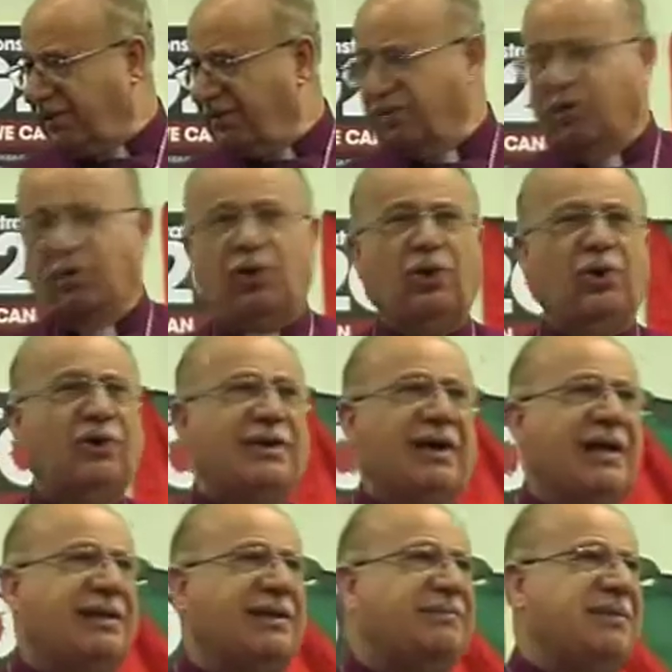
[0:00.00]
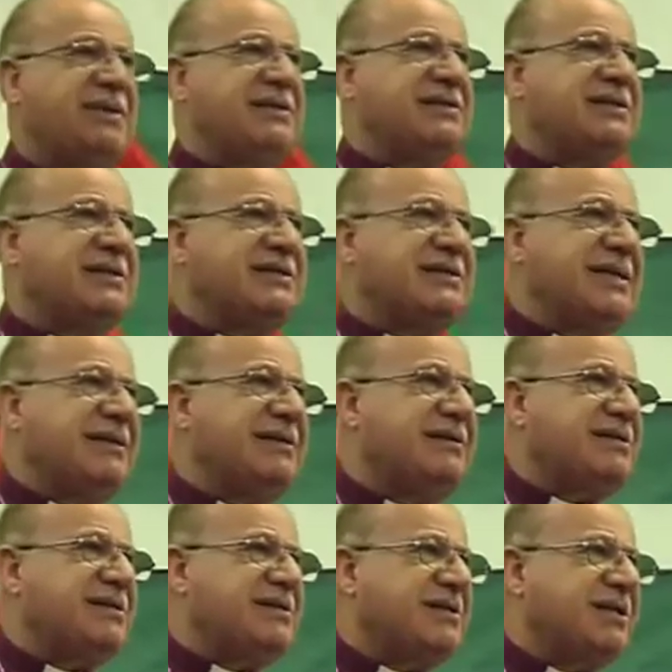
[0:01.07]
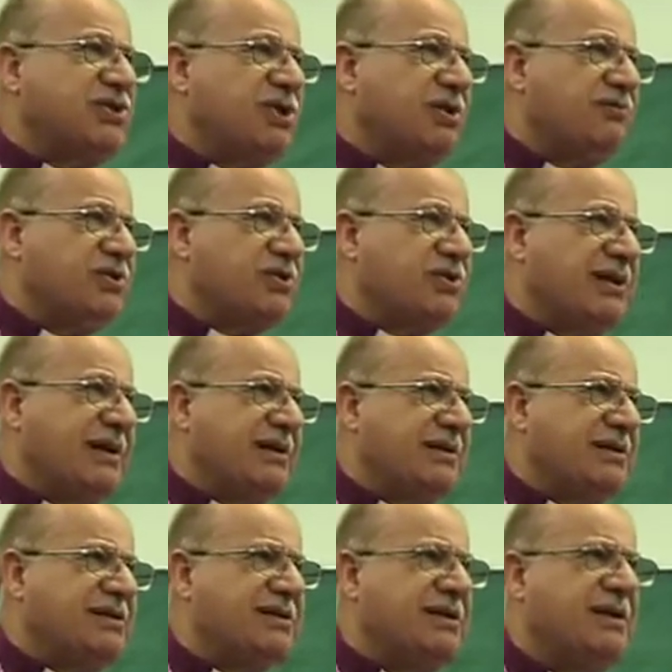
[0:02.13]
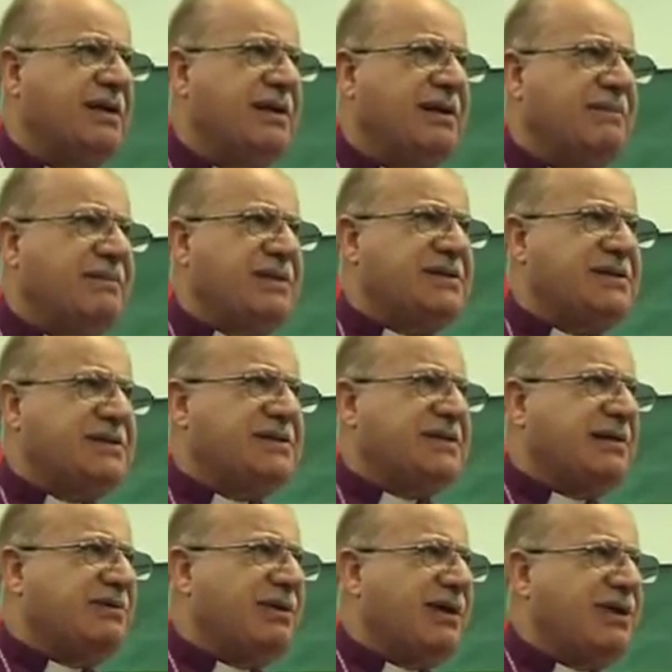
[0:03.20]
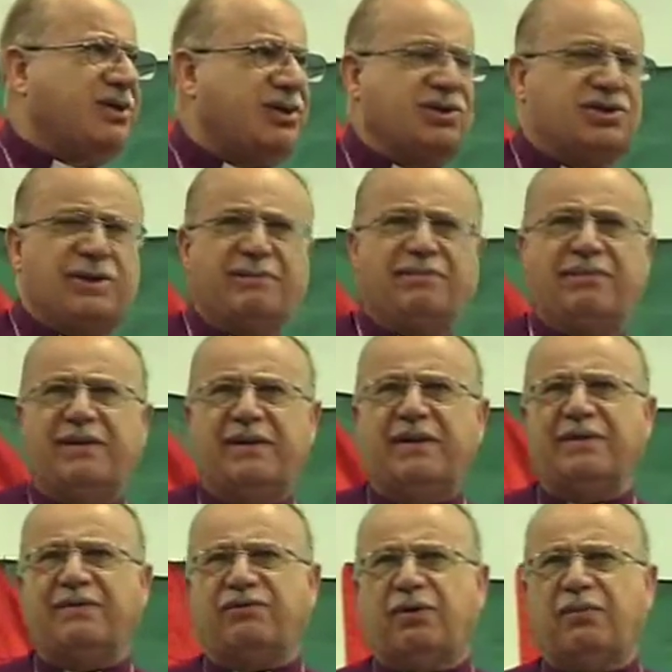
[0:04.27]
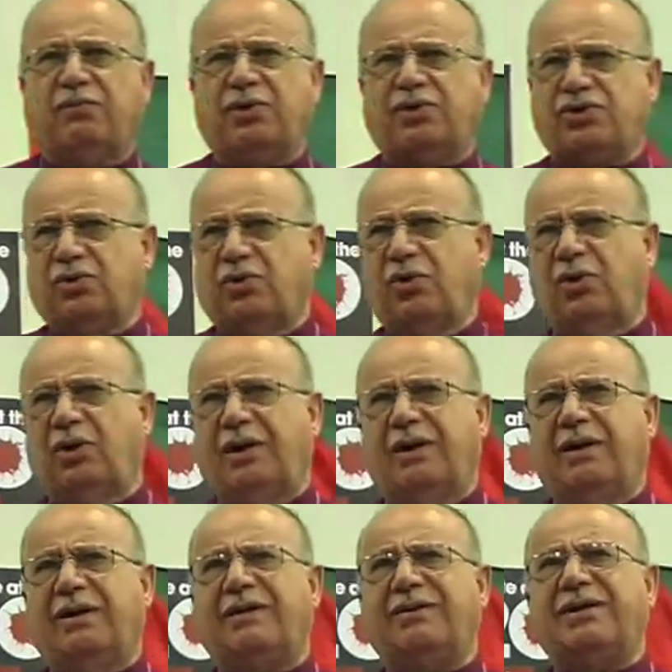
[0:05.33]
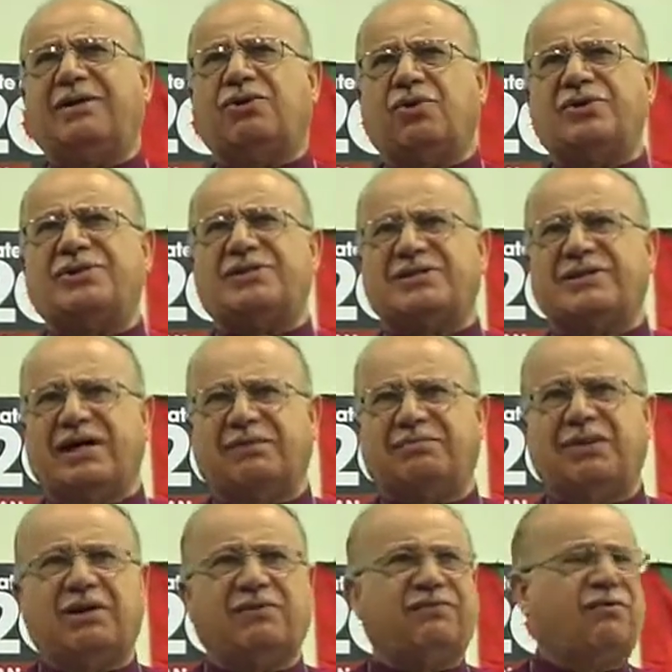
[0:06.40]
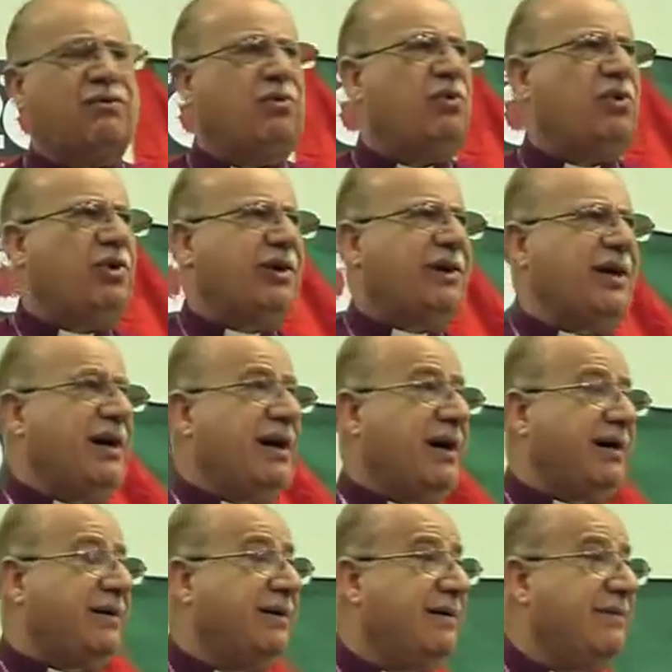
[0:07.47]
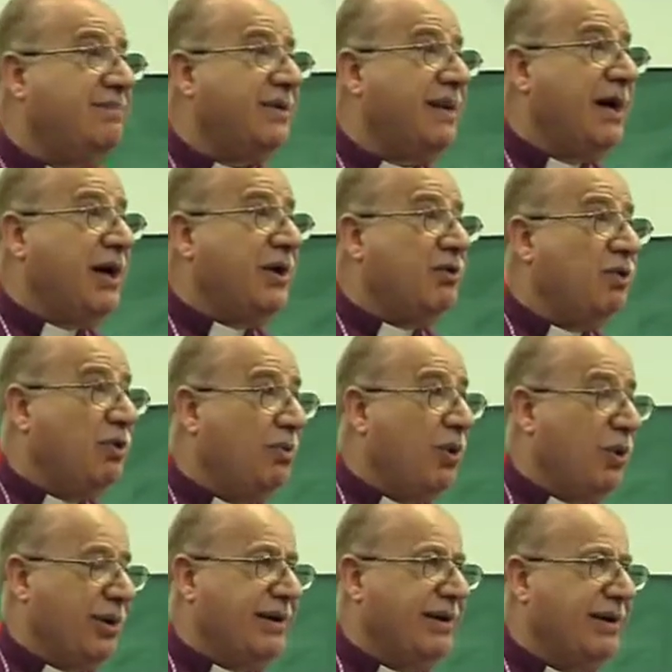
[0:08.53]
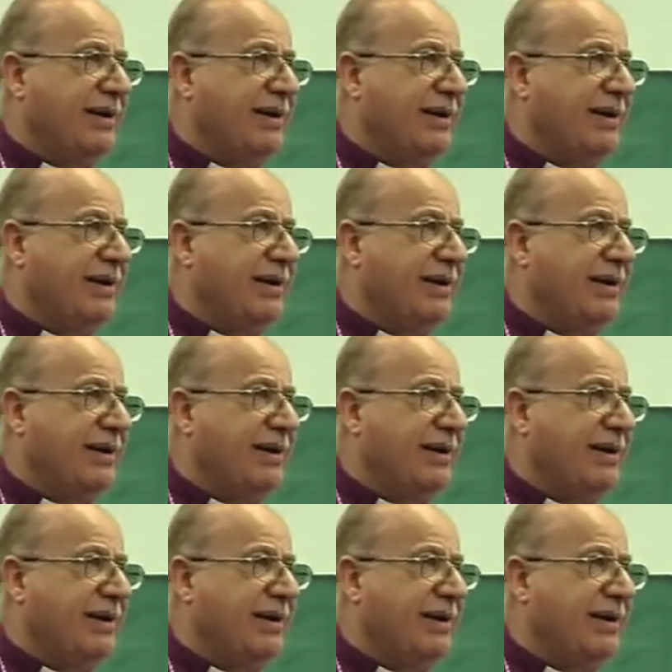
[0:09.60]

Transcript: We all know that peace is not the cessation of hostilities. Peace is that relationship from which all the causes that made for war are no more.